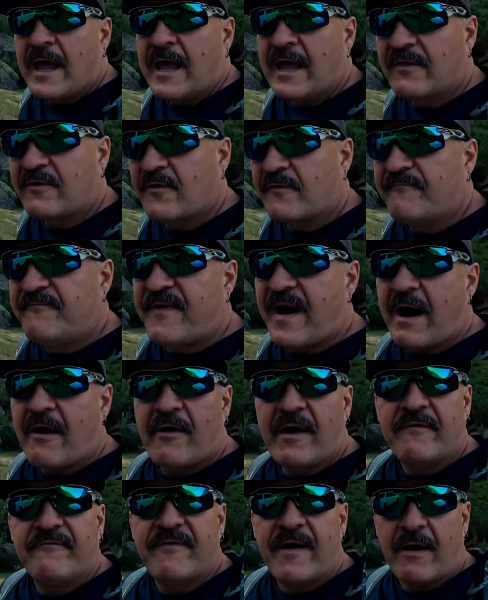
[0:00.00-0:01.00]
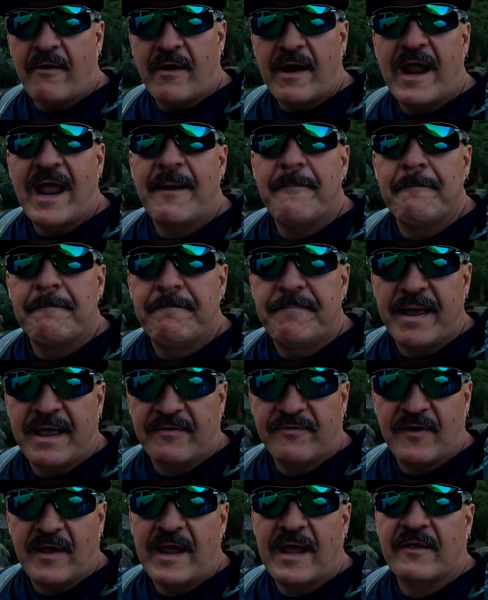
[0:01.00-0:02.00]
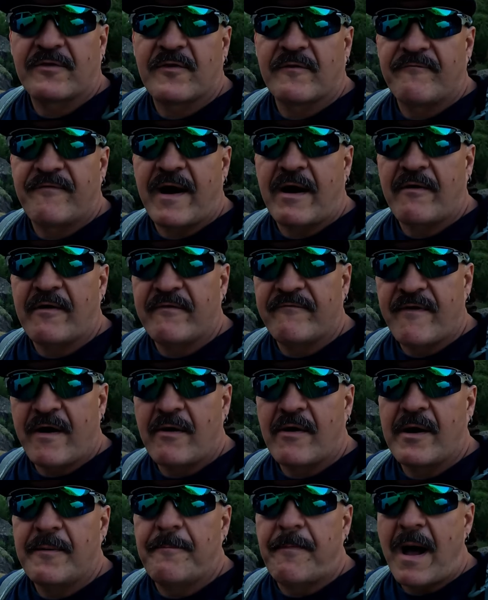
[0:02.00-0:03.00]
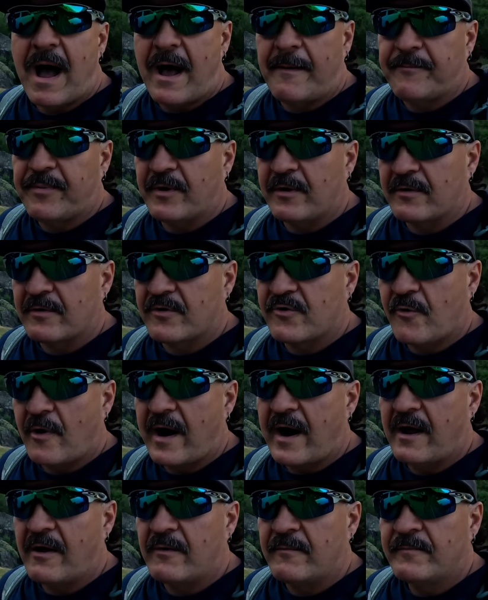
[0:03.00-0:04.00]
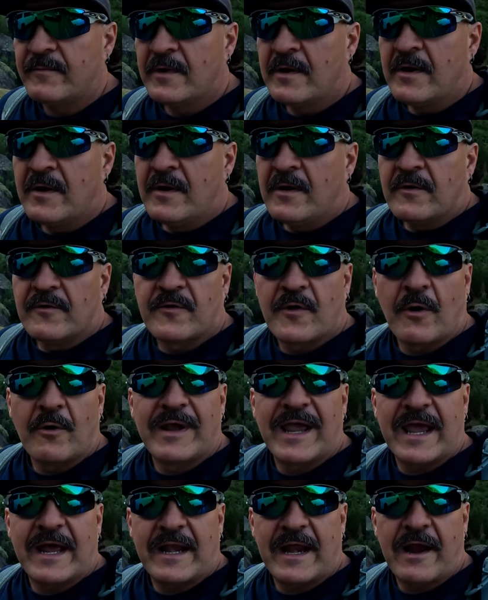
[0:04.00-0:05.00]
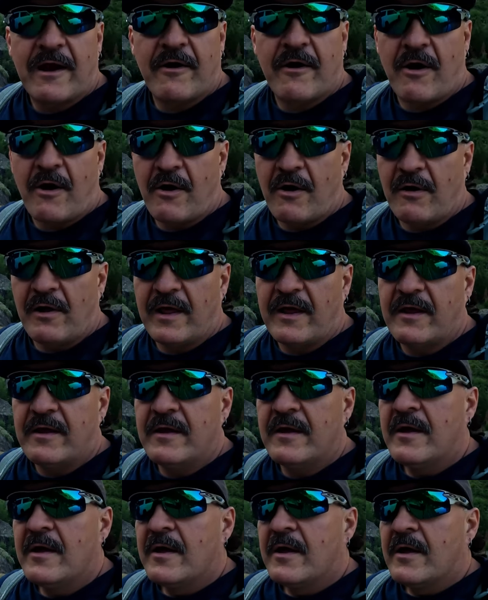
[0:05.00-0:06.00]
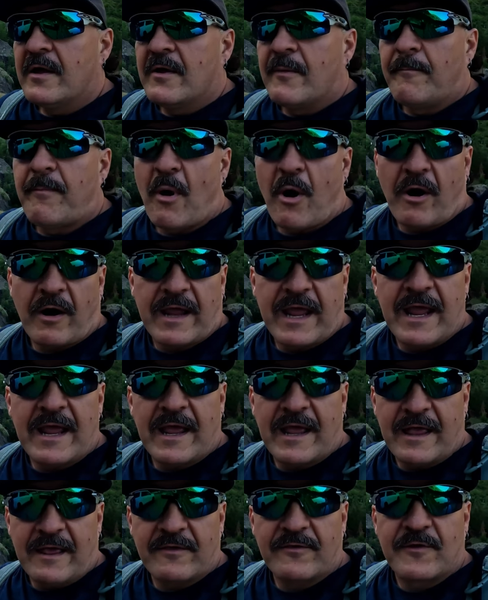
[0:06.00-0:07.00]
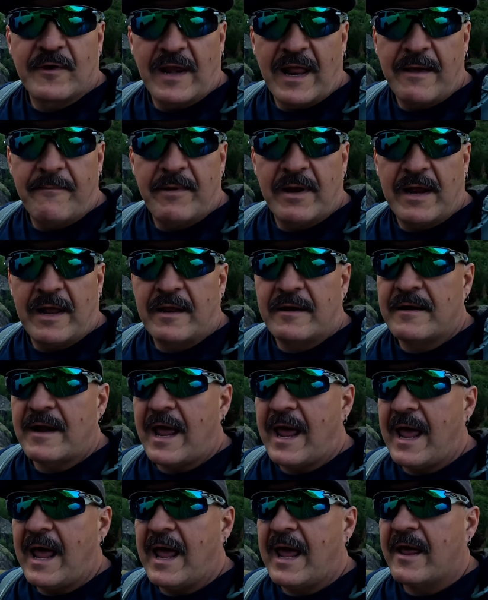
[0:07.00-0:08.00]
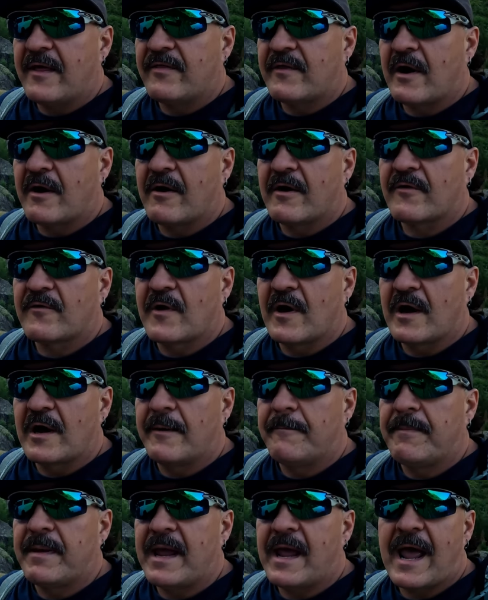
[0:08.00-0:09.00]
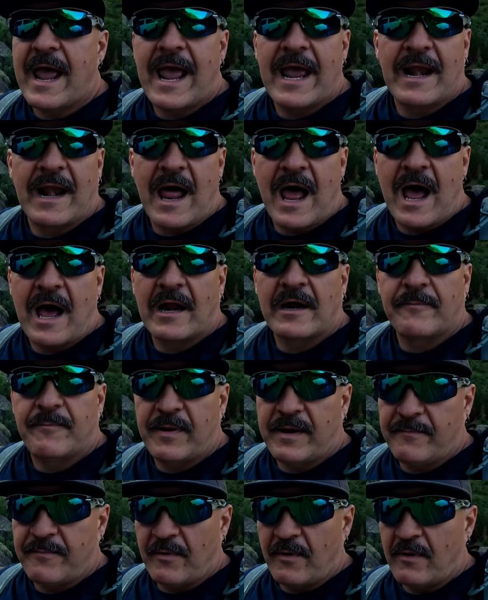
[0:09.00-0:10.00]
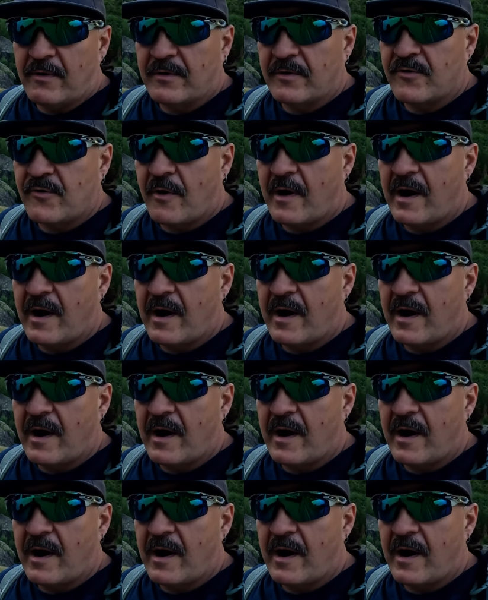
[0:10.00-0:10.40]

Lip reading: It's very, very busy. It's a very, very popular trail. So get here early. Parking is limited and there is going to be a lot of people on the